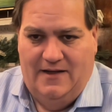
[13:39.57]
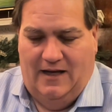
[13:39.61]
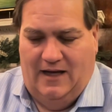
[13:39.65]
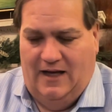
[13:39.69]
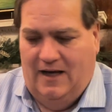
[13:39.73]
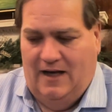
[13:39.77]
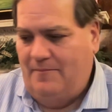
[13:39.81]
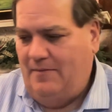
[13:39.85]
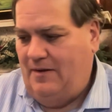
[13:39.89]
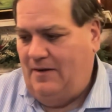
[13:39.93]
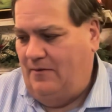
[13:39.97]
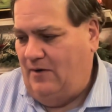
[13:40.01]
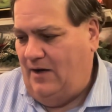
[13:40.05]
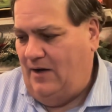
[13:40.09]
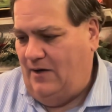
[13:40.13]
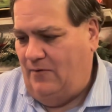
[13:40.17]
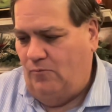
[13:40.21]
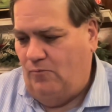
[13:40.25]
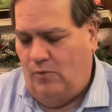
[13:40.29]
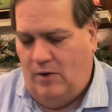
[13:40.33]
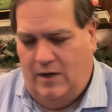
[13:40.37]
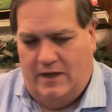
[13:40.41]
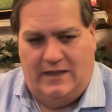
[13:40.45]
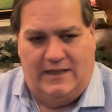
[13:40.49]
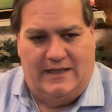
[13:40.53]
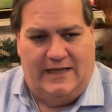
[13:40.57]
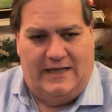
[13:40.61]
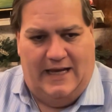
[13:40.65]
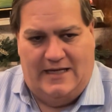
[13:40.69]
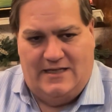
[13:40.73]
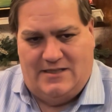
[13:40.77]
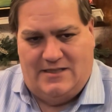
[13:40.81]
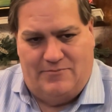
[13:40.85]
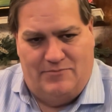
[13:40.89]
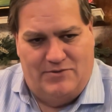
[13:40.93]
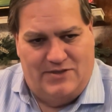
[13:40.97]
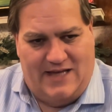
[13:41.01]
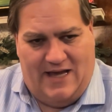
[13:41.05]
In one
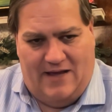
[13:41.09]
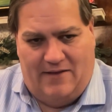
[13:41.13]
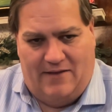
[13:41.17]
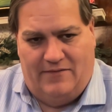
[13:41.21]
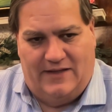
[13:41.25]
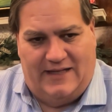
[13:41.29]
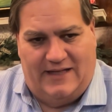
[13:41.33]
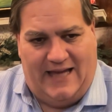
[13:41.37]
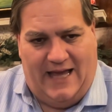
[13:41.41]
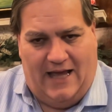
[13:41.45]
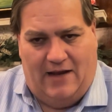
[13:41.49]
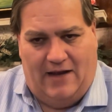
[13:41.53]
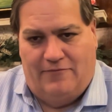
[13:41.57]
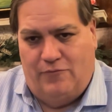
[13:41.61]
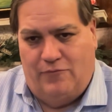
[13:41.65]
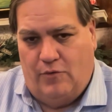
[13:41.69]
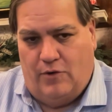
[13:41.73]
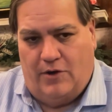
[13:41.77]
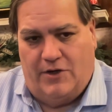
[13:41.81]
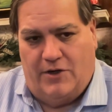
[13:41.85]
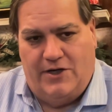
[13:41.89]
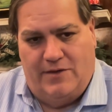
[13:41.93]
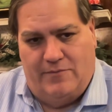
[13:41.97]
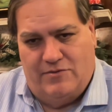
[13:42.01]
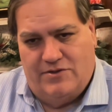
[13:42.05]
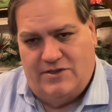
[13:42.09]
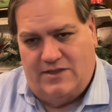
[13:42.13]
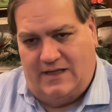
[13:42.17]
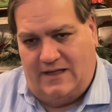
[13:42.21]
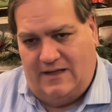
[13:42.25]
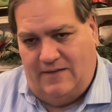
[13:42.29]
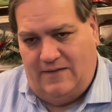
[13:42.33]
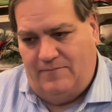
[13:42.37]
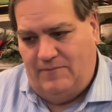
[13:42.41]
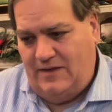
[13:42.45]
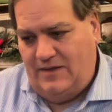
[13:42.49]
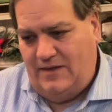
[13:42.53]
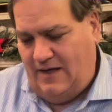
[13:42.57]
case, it was out in the California. It was
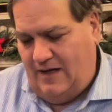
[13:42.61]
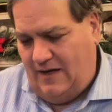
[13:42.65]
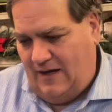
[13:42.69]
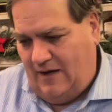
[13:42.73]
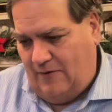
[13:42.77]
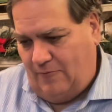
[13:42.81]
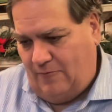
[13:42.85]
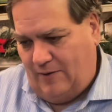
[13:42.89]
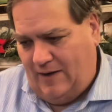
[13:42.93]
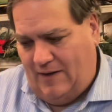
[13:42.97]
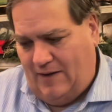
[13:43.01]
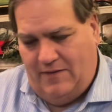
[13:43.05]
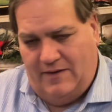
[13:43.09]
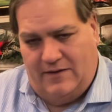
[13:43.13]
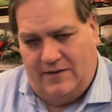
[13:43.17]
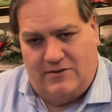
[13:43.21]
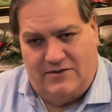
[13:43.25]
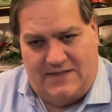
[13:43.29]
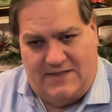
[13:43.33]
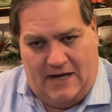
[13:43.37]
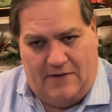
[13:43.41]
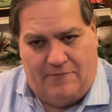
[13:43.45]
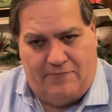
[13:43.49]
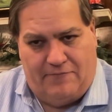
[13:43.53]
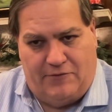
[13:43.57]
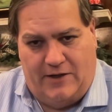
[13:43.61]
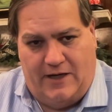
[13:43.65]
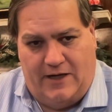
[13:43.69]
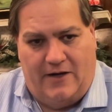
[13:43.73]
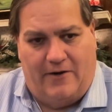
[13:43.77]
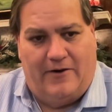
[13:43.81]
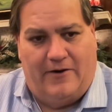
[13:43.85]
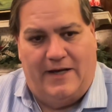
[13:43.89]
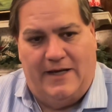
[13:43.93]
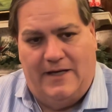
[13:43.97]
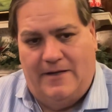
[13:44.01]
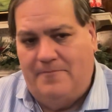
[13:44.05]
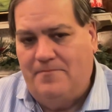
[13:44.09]
around the Stanford
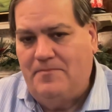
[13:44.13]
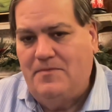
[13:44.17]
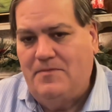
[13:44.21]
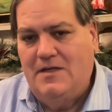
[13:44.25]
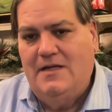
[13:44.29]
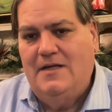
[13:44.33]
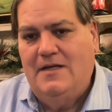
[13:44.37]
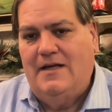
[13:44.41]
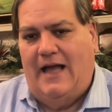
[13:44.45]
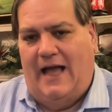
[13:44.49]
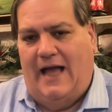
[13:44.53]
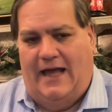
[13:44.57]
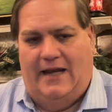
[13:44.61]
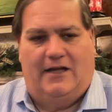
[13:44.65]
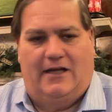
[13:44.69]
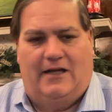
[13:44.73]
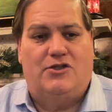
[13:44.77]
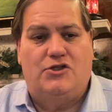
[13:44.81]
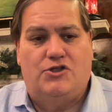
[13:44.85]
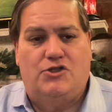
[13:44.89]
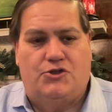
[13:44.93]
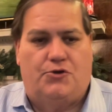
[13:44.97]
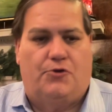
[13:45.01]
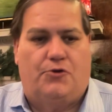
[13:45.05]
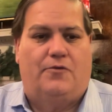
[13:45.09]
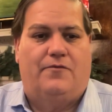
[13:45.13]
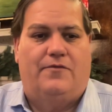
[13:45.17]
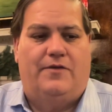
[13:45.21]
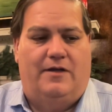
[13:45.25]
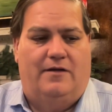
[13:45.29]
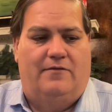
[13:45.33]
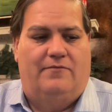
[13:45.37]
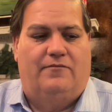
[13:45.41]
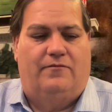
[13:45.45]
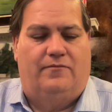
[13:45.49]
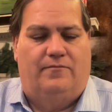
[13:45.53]
area, and a conservative